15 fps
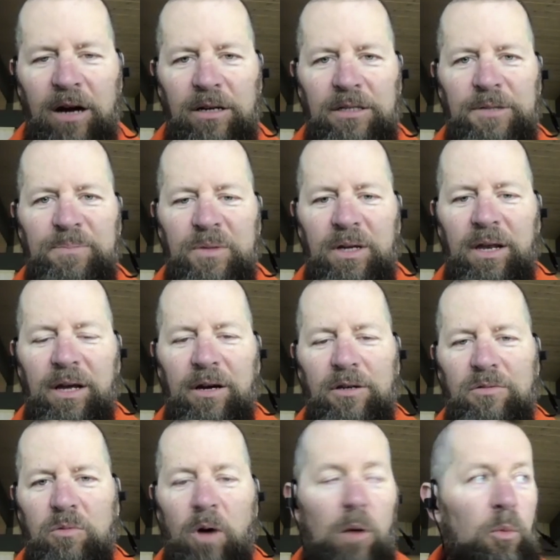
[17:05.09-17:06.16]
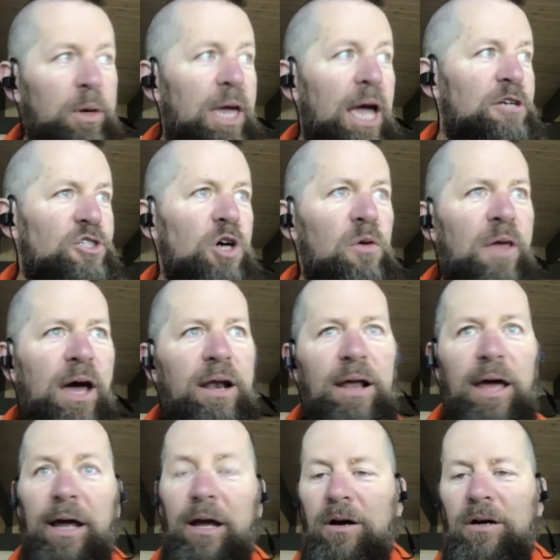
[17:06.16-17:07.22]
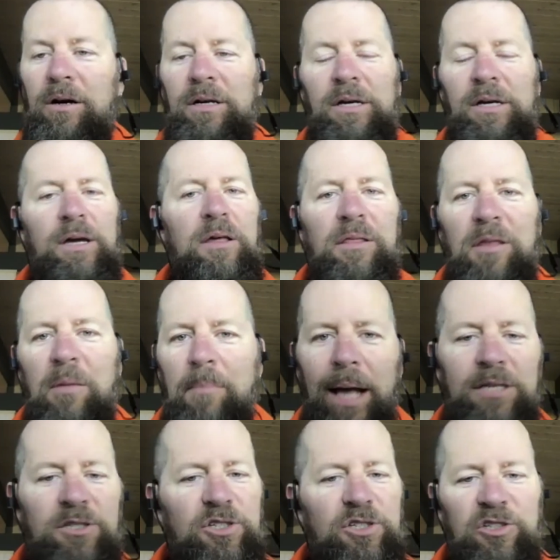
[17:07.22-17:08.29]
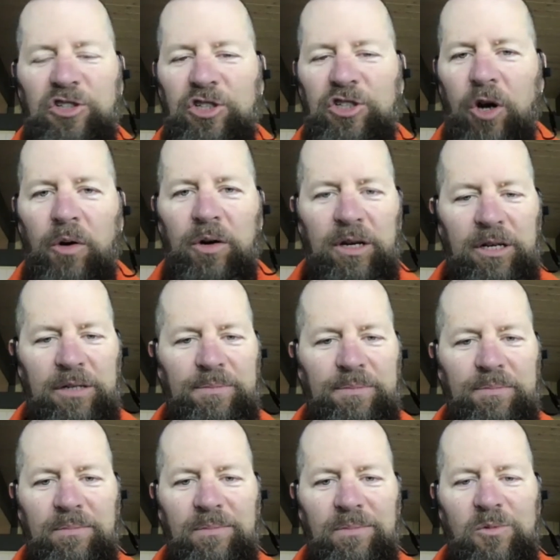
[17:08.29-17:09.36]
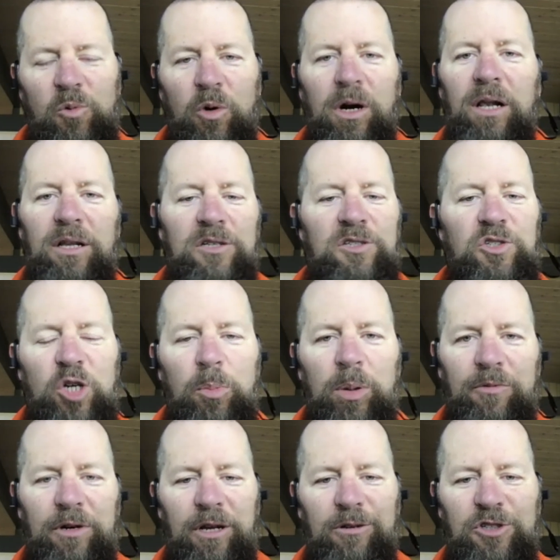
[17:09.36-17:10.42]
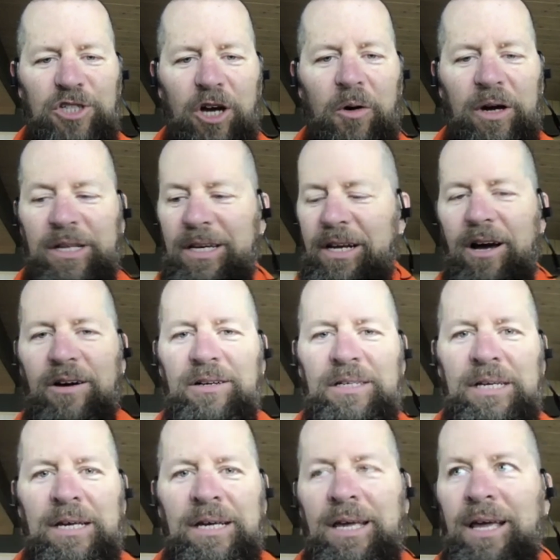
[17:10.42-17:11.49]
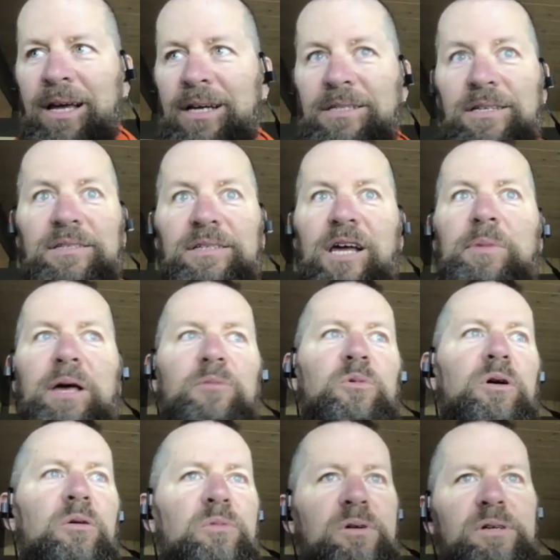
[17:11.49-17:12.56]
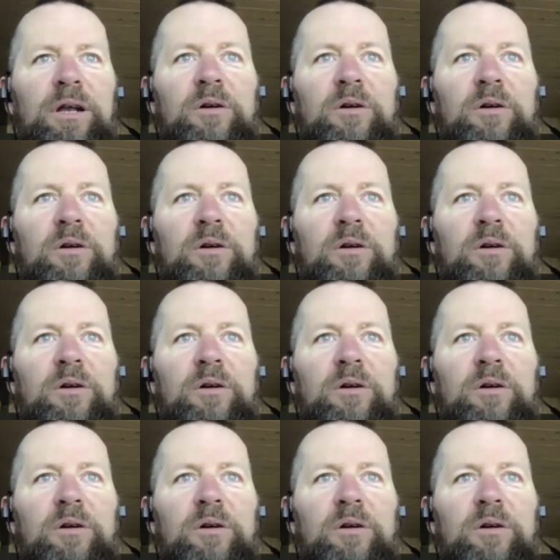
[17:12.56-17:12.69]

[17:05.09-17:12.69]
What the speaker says: And he goes, well, we can't show that. I go, the Mets just showed it. We're gonna look stupid if we don't show it, because it's gonna be like, well,